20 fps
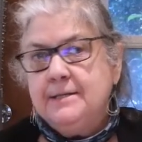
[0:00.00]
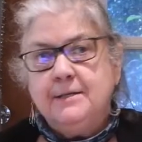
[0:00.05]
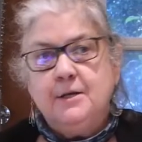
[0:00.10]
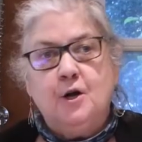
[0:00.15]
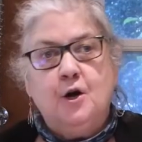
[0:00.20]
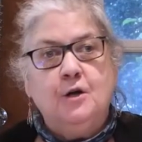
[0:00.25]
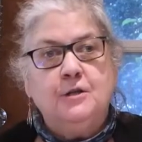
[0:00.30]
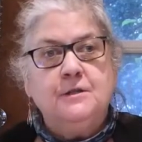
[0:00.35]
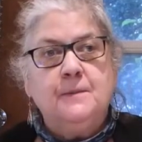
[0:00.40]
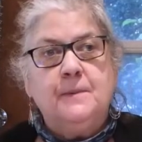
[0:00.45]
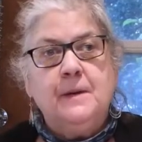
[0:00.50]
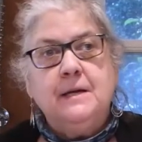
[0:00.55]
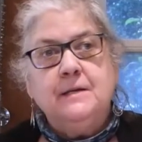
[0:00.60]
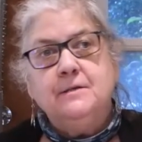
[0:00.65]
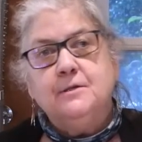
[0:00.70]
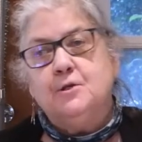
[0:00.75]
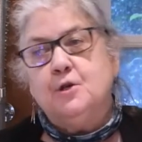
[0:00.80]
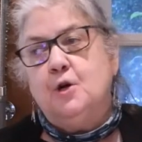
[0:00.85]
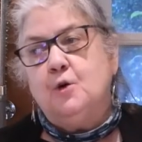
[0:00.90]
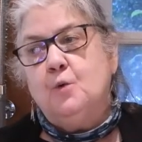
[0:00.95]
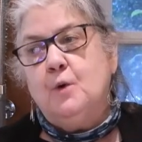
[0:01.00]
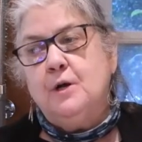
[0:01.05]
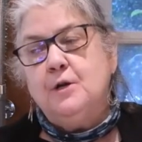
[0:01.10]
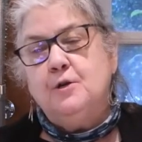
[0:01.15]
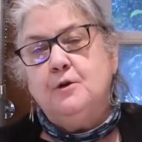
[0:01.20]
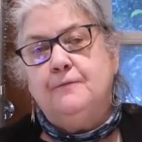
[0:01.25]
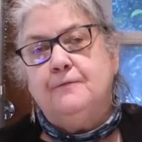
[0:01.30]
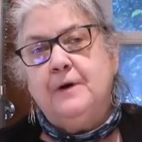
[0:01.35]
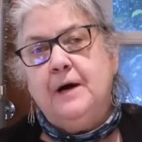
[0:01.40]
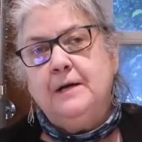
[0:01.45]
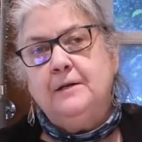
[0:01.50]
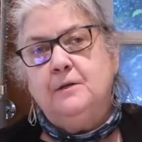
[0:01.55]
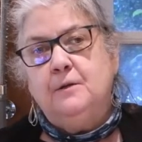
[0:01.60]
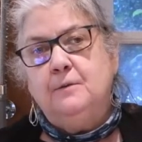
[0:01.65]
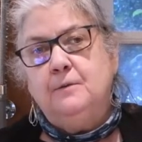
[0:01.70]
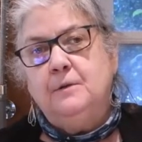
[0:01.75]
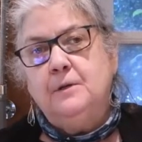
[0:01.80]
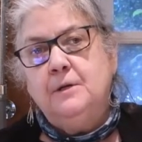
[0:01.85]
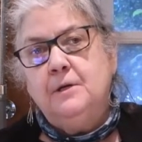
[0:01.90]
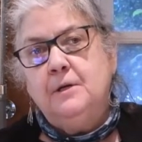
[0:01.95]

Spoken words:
It all depends on what your final